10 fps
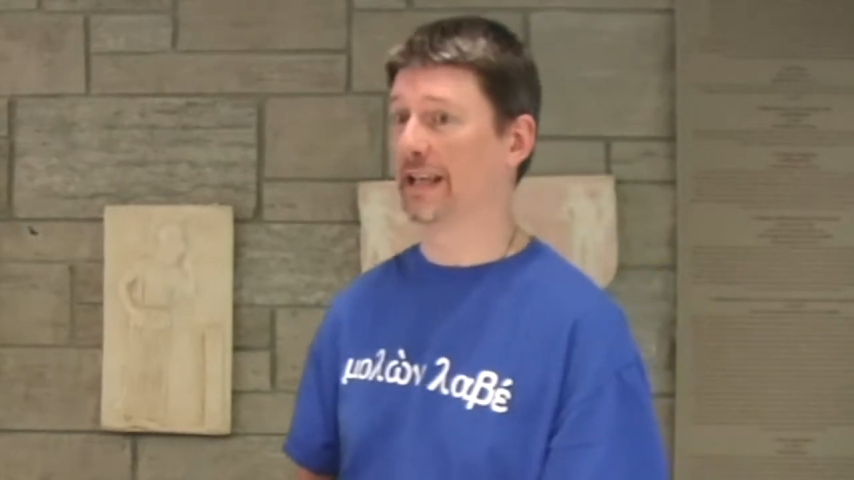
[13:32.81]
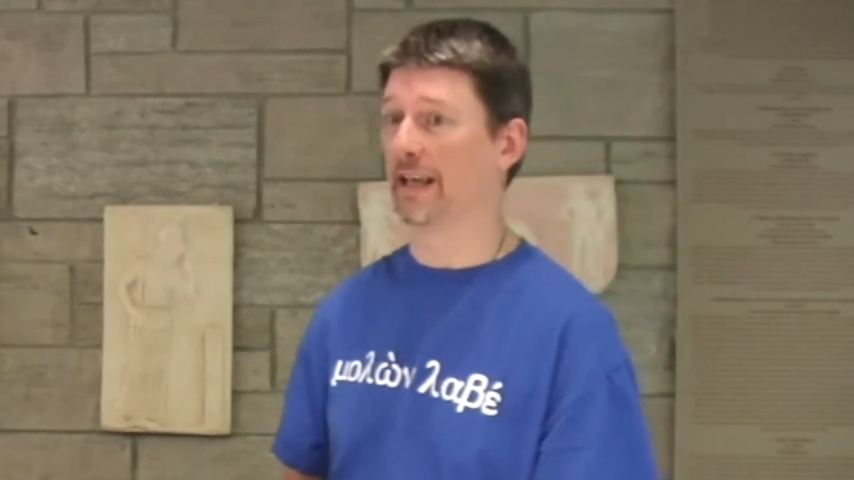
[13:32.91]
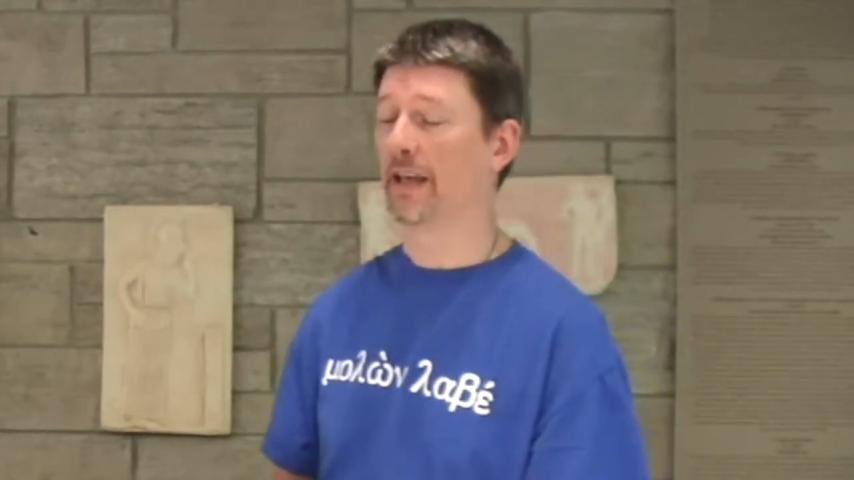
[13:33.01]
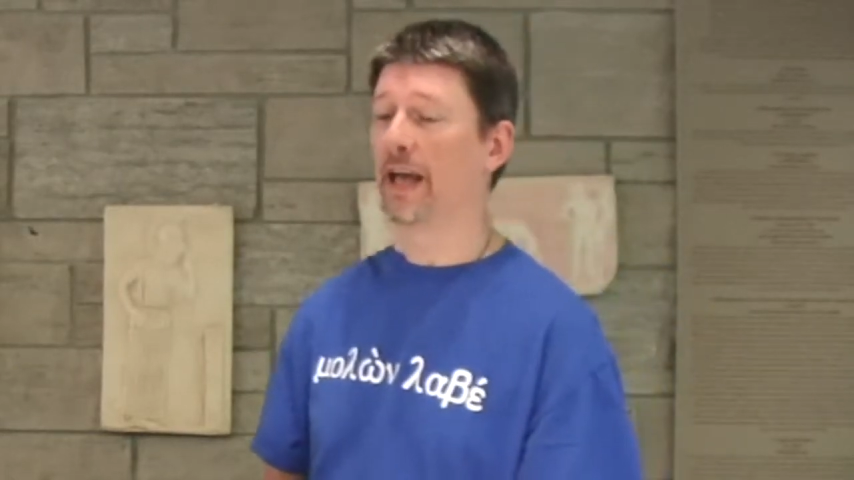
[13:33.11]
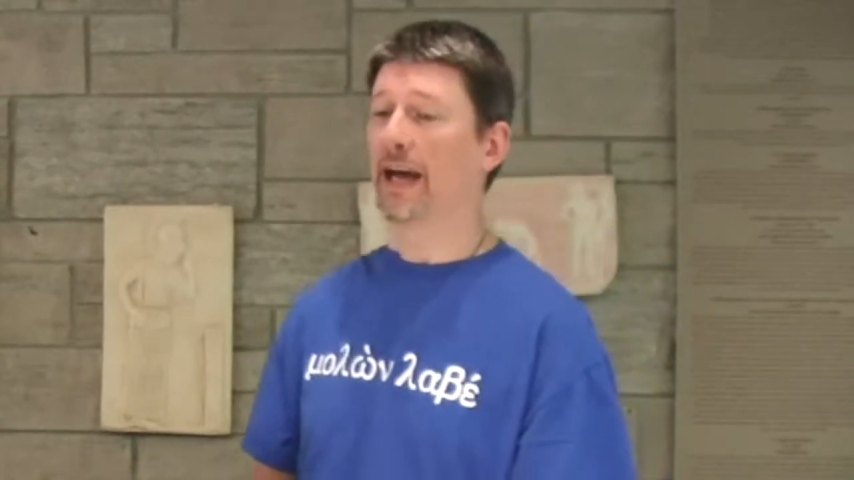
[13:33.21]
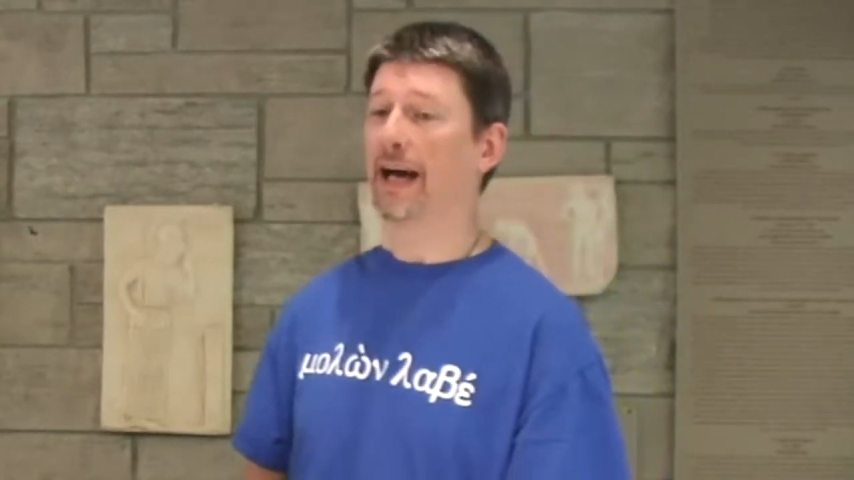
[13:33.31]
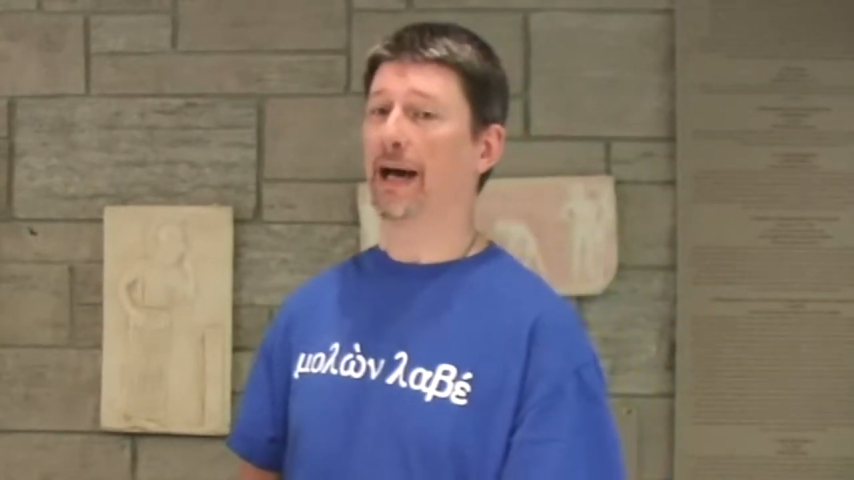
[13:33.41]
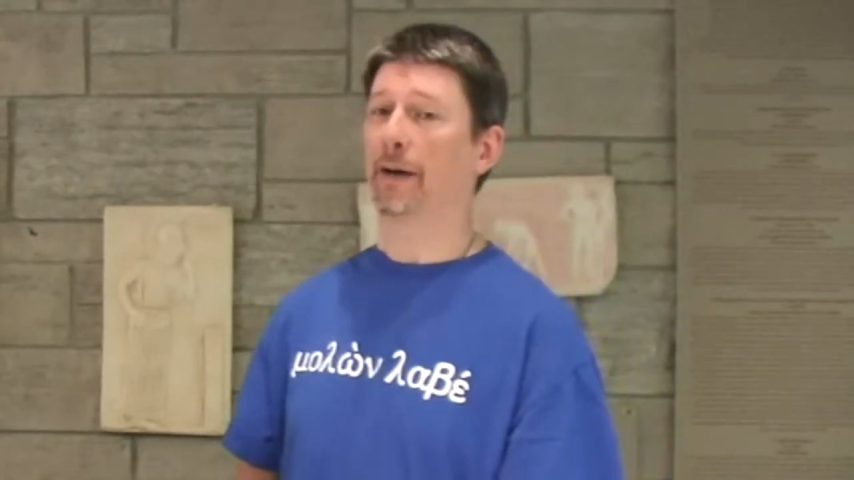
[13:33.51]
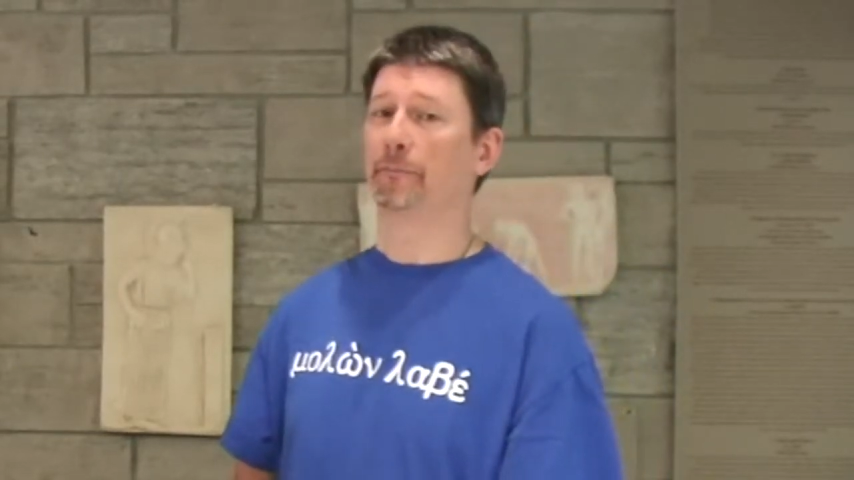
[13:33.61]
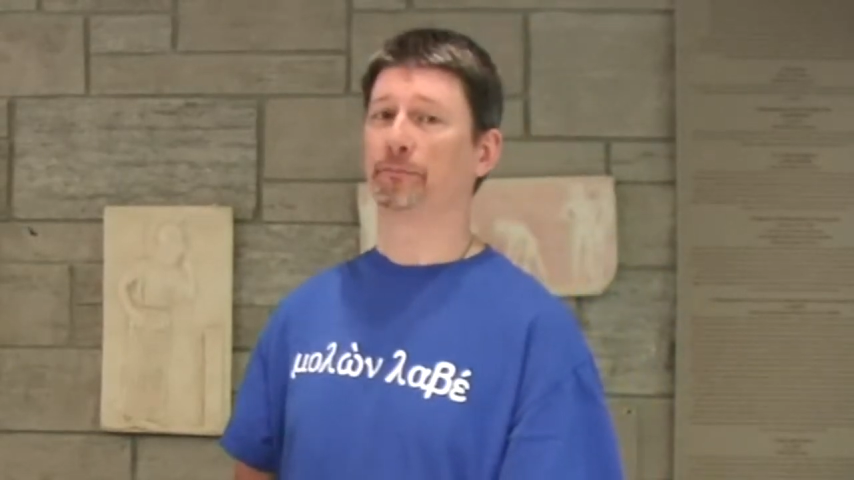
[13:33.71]
really.
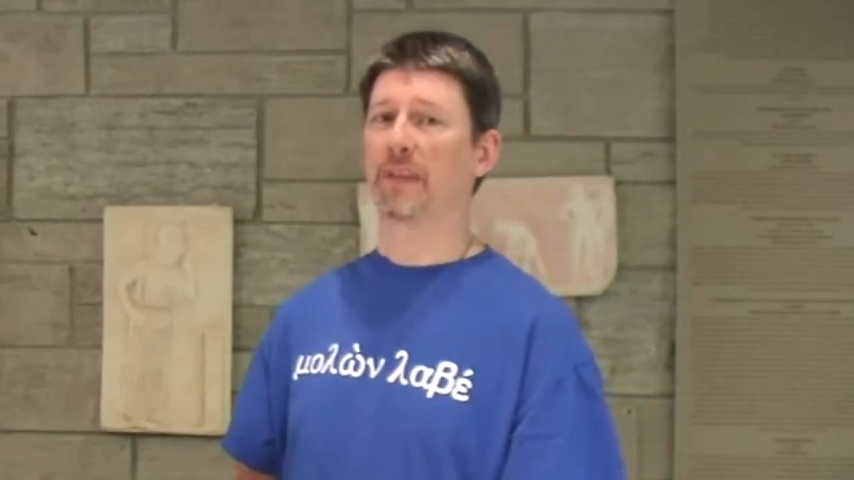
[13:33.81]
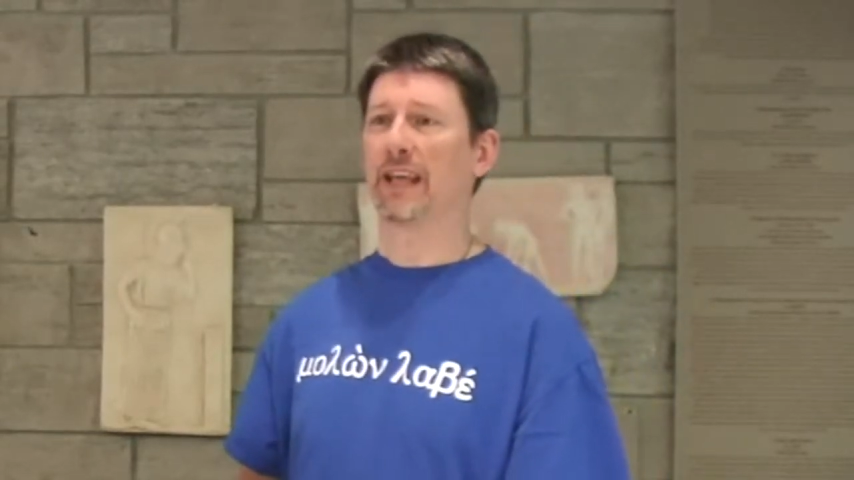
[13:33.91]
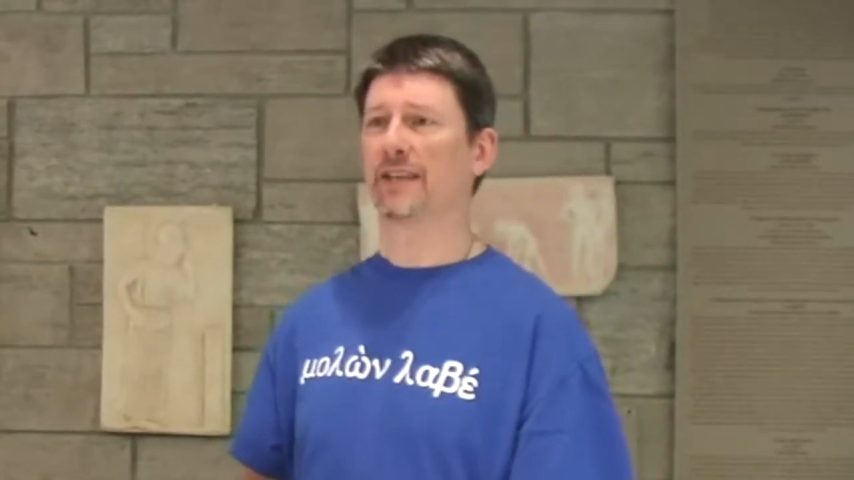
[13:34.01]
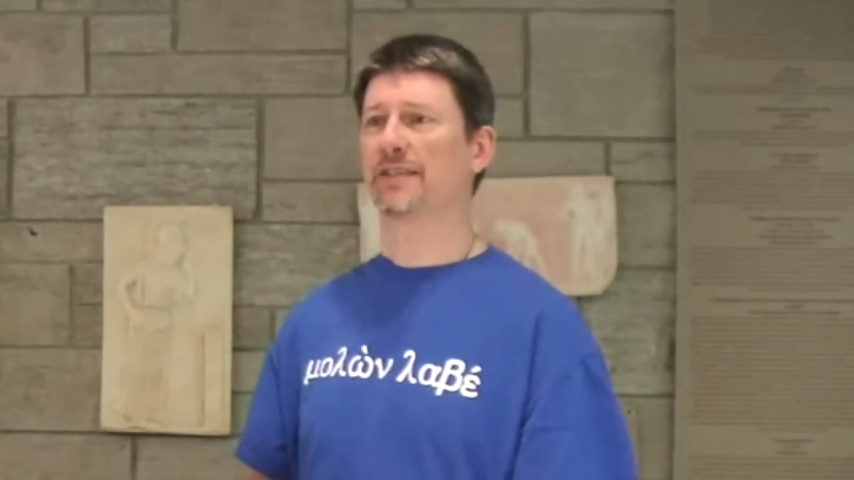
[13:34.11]
In